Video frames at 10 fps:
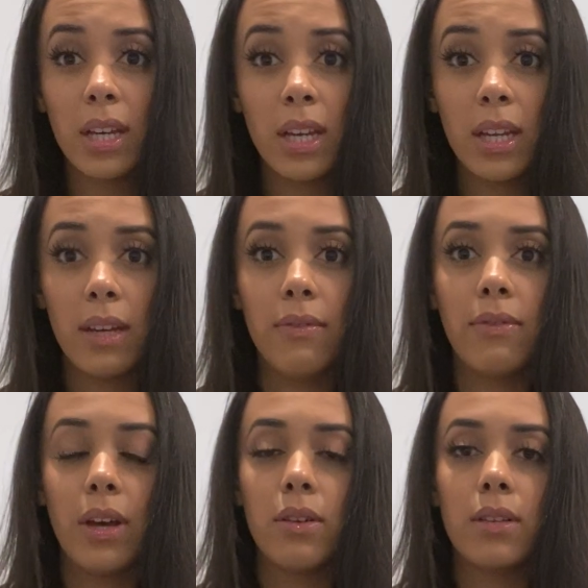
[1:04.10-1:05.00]
good. It
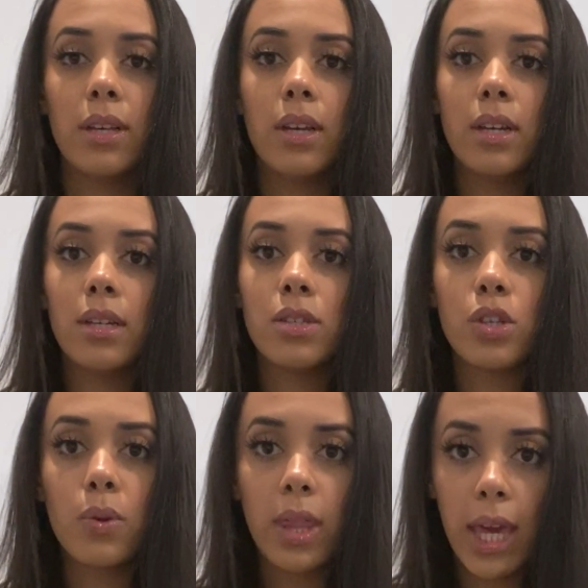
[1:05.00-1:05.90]
felt
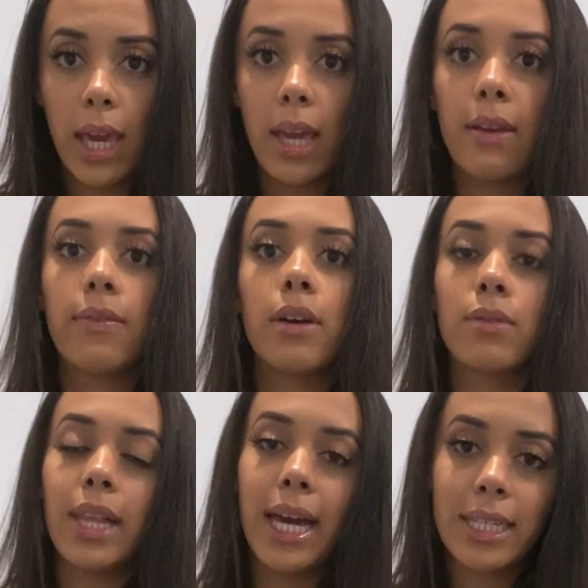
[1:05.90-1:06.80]
soothing. It felt
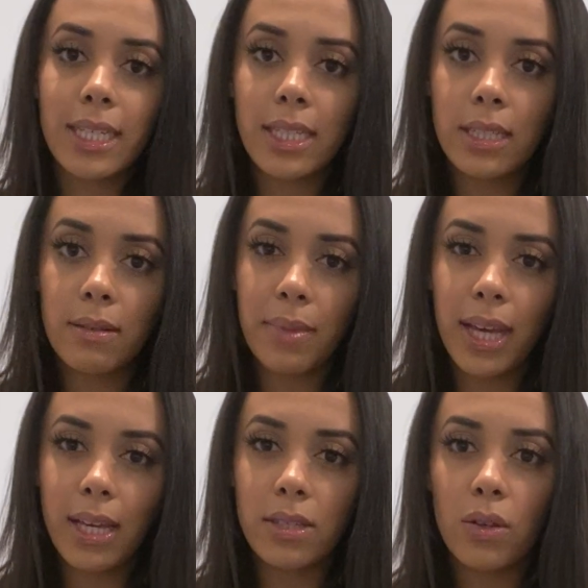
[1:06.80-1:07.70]
relaxing to
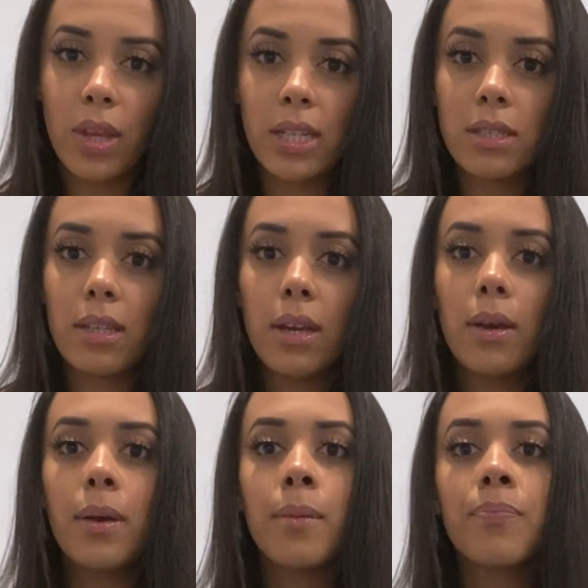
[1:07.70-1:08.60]
me. So that's
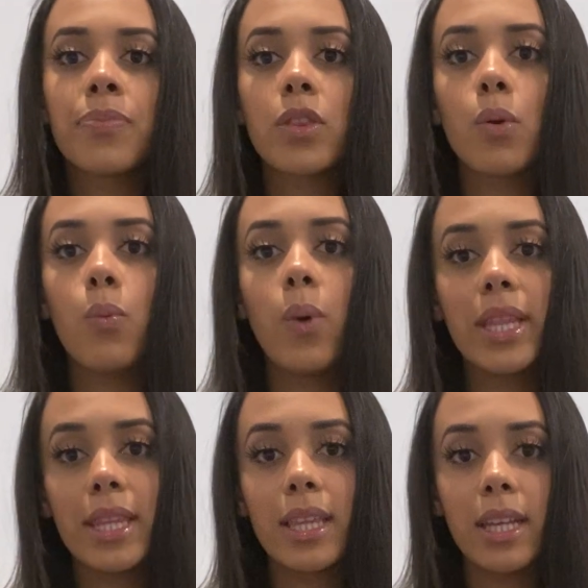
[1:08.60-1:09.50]

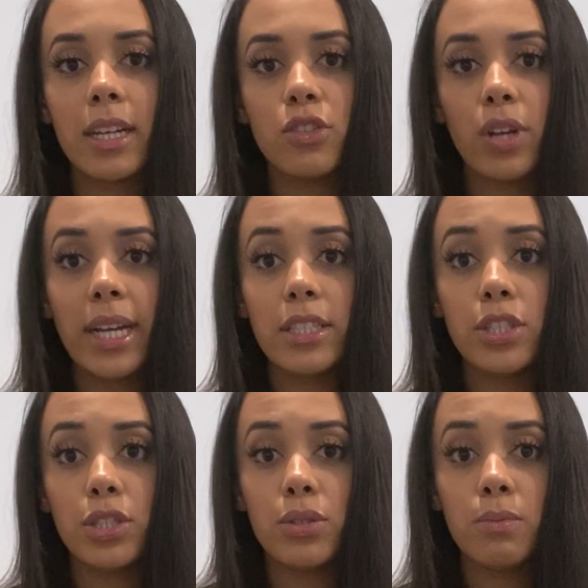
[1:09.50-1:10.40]
one thing that I tried
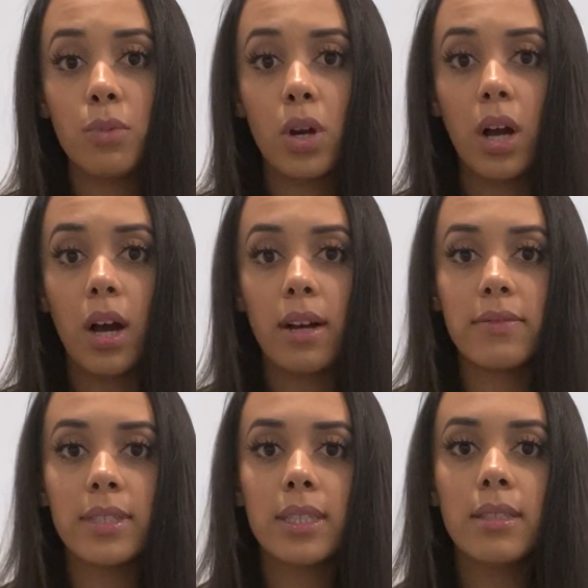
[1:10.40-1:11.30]
to do more
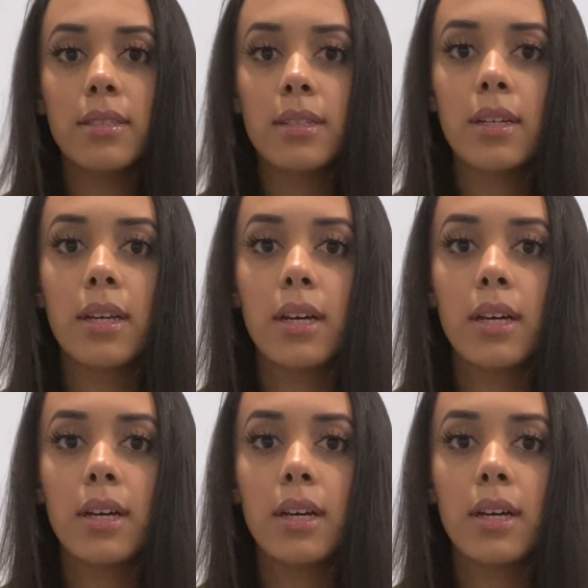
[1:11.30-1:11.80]
often.